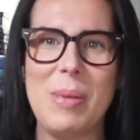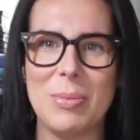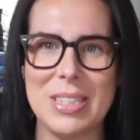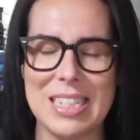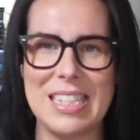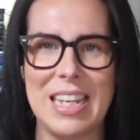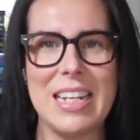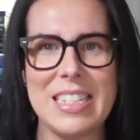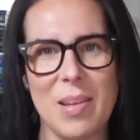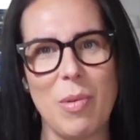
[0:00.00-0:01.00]
able to
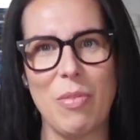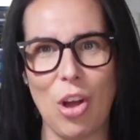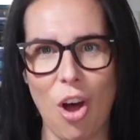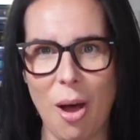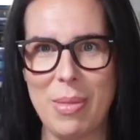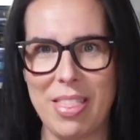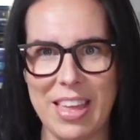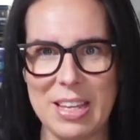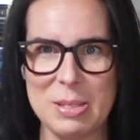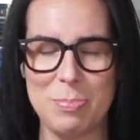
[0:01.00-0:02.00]
study some of the common
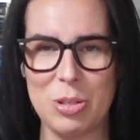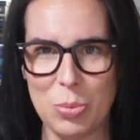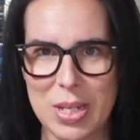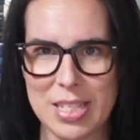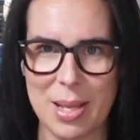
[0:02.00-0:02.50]
things between